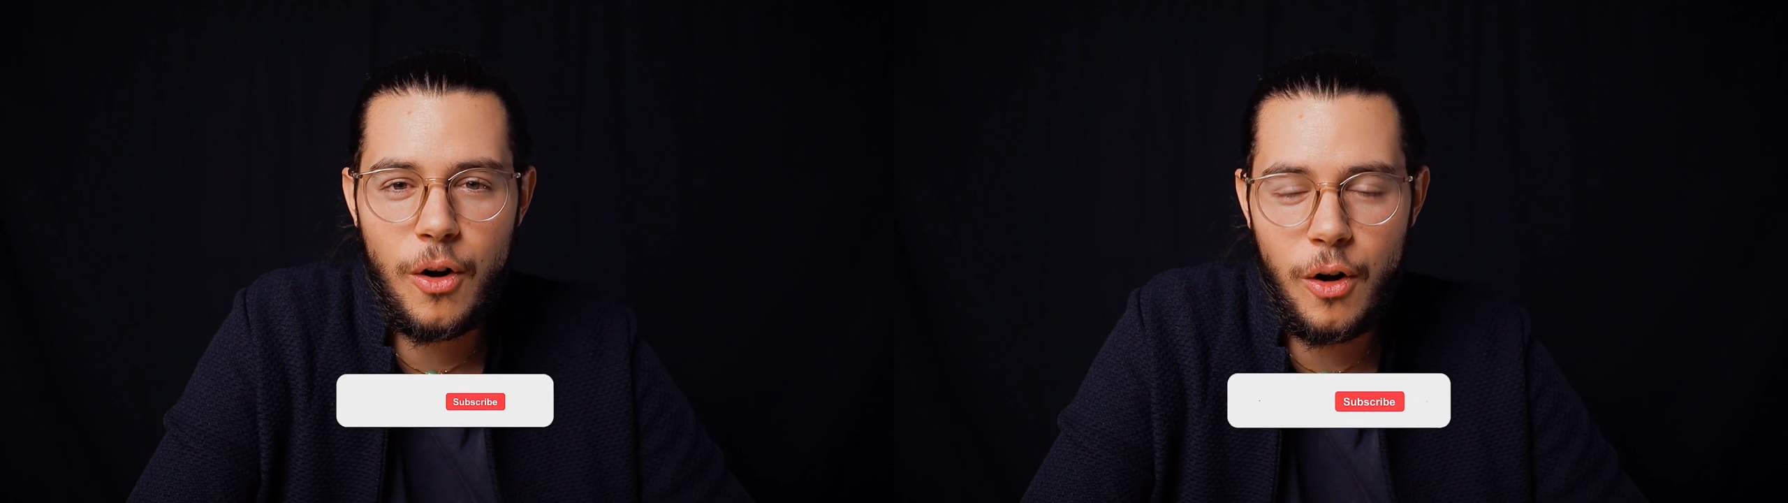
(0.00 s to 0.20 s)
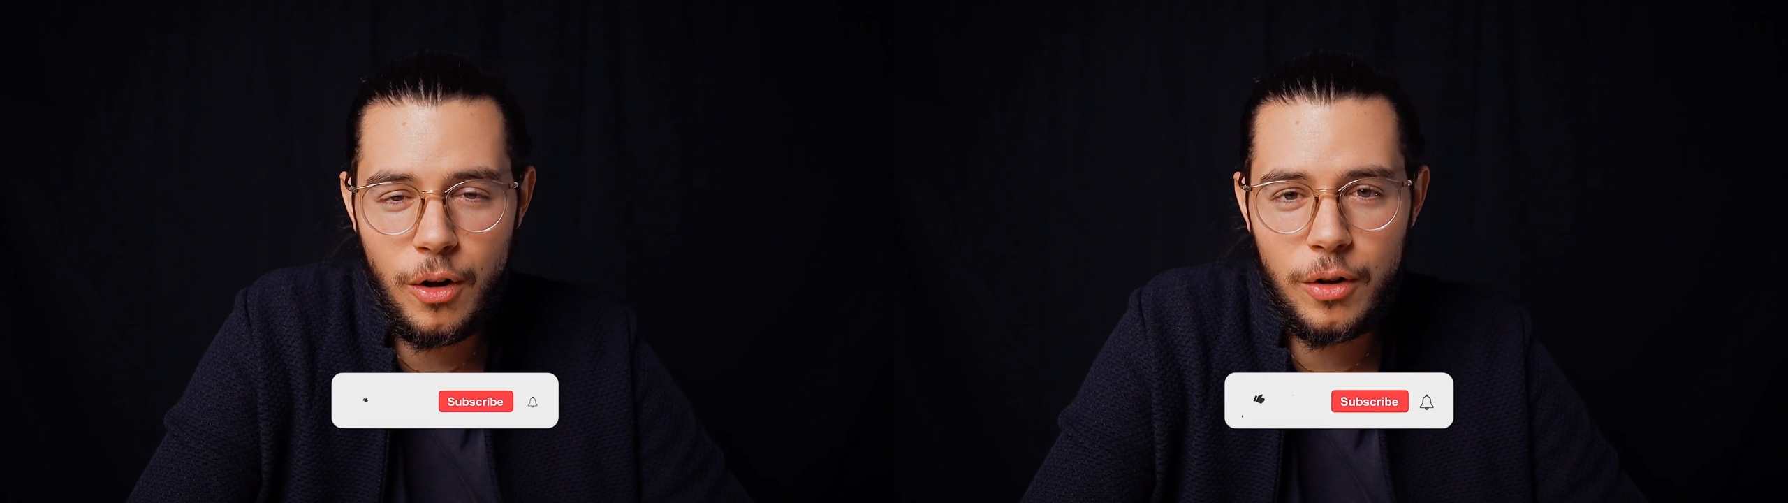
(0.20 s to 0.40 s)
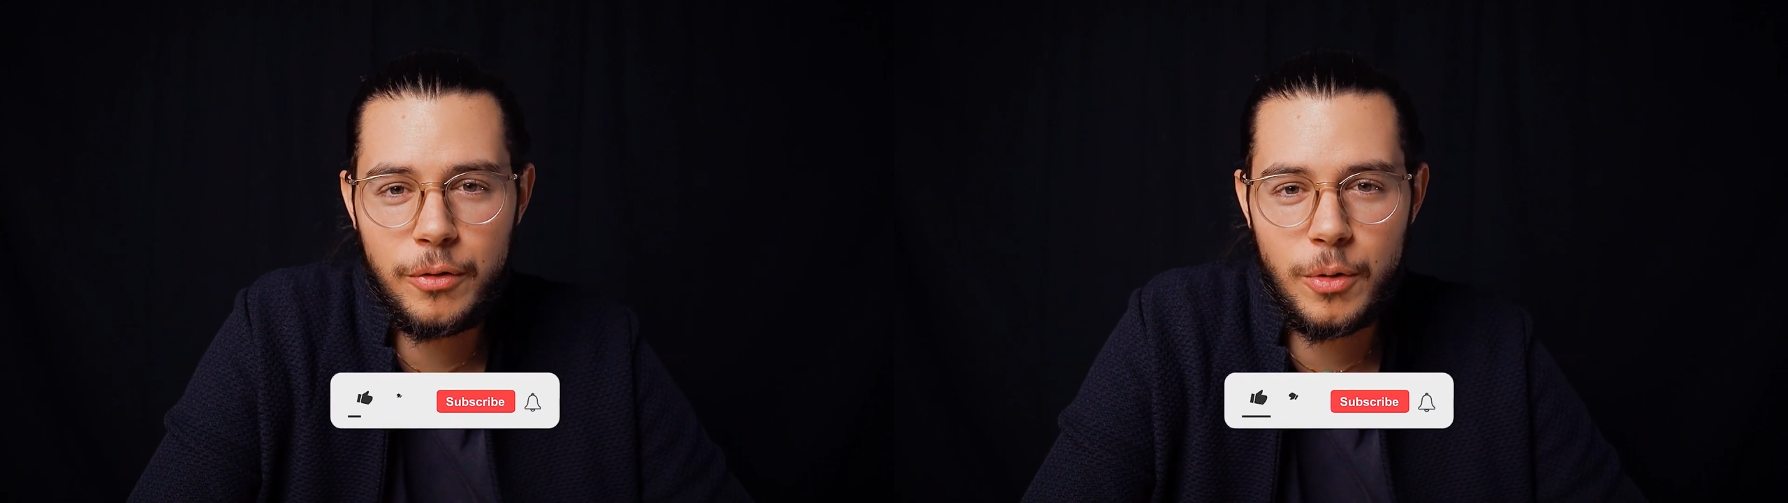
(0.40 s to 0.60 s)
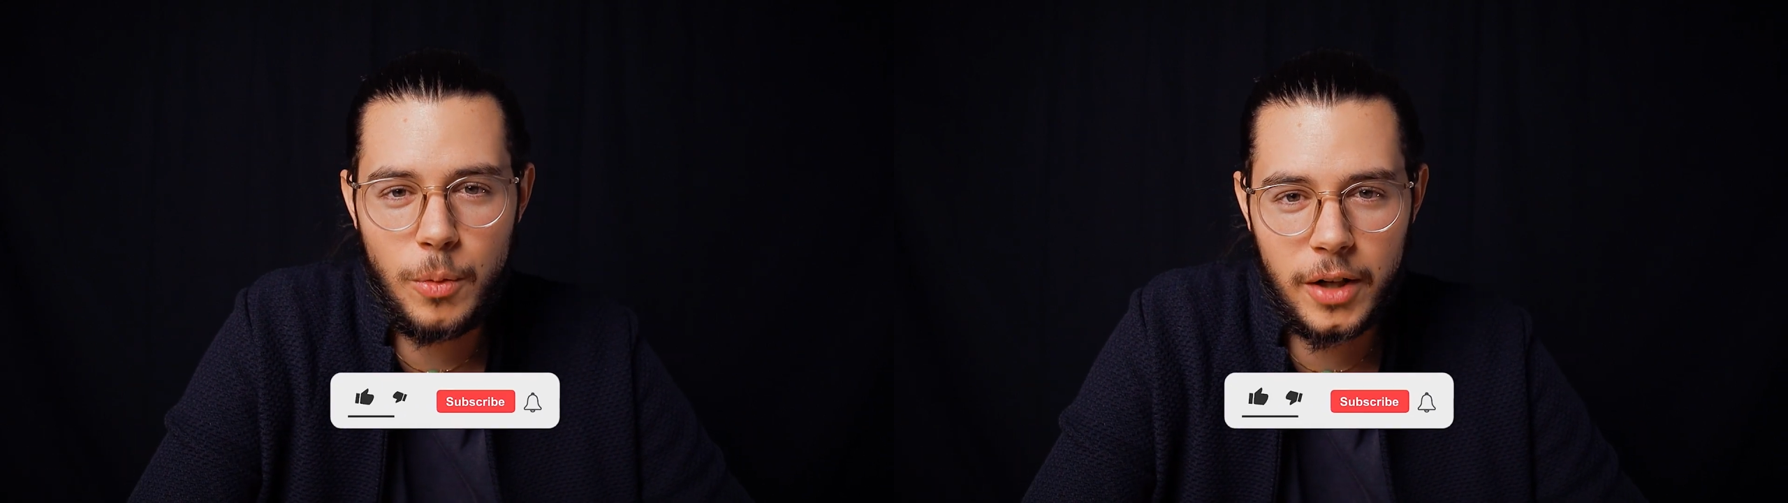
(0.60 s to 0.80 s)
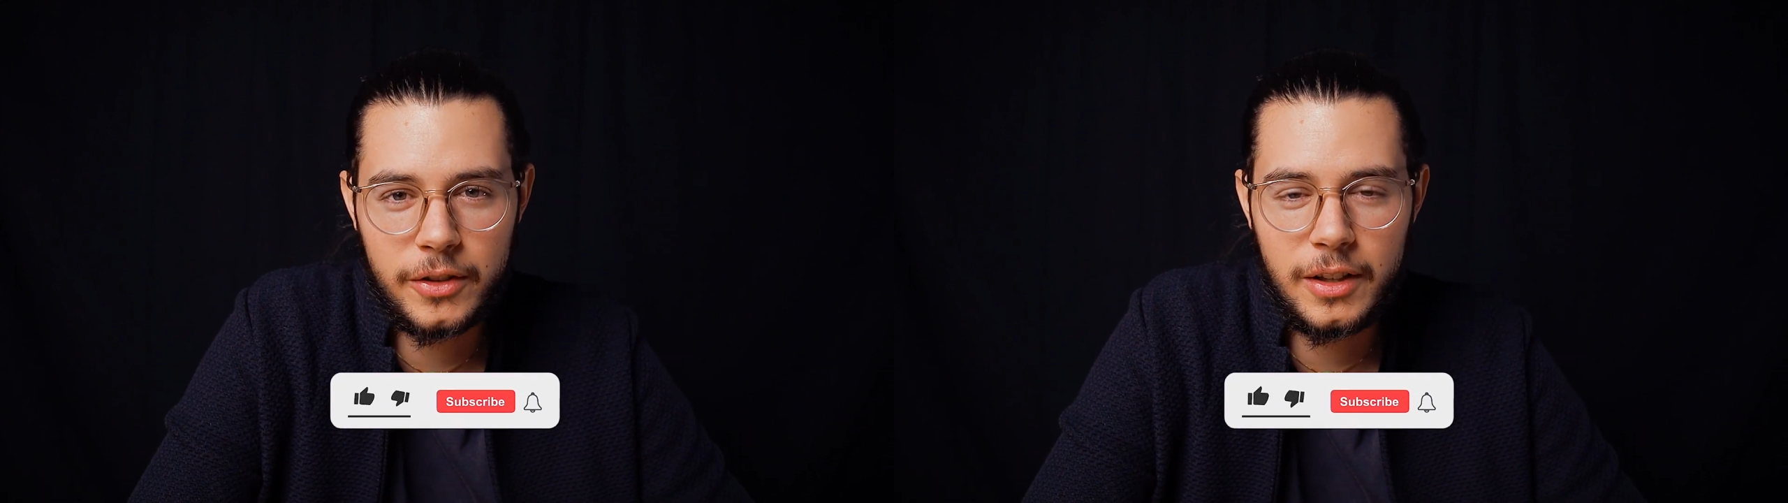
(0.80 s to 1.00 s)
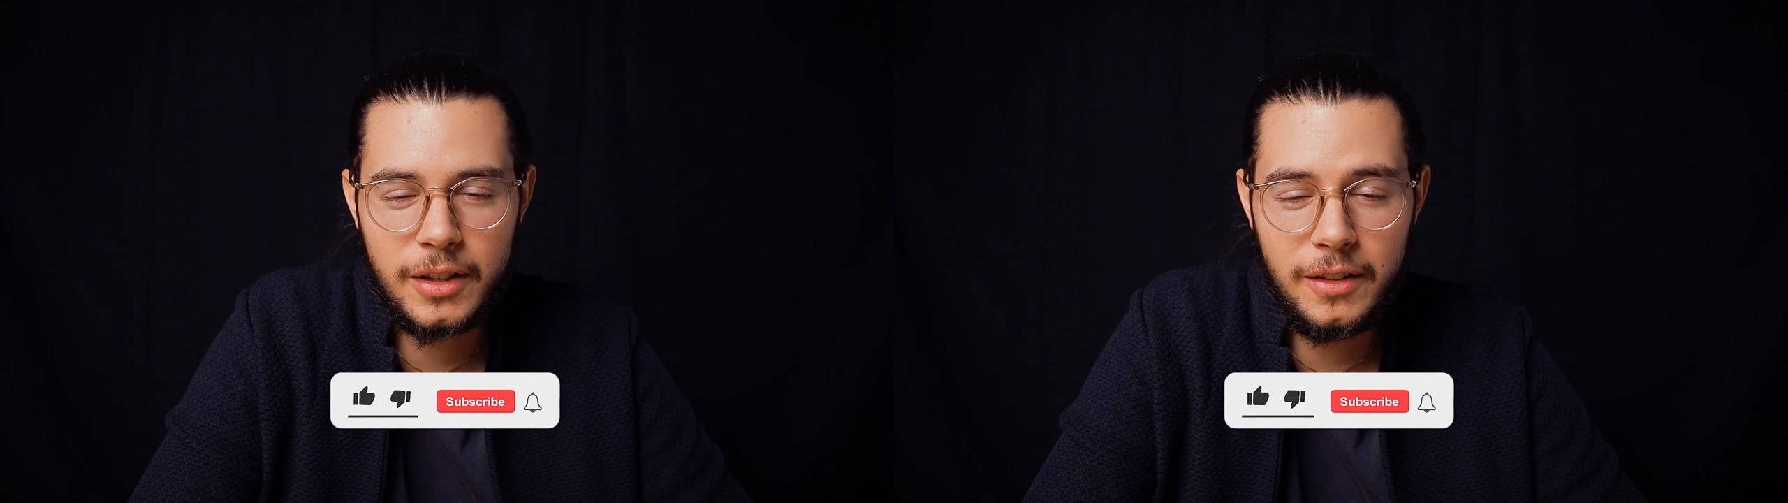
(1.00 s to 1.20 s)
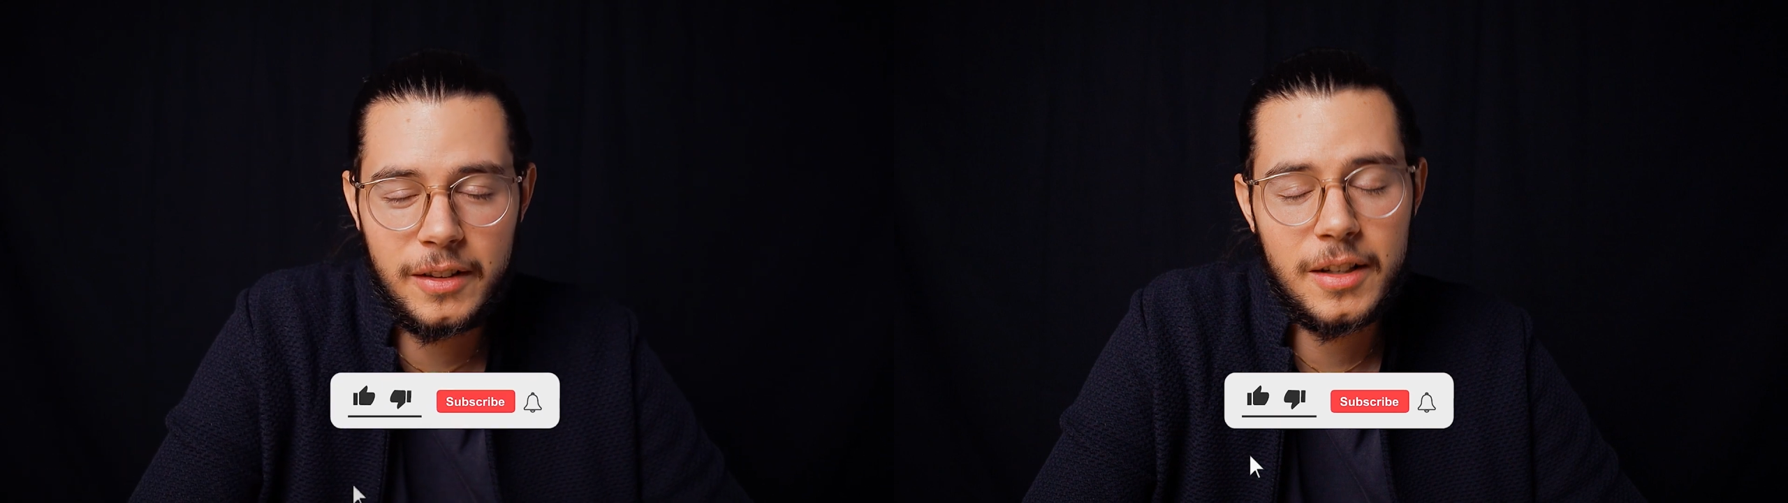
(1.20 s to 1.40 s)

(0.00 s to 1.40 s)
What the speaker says: all for watching.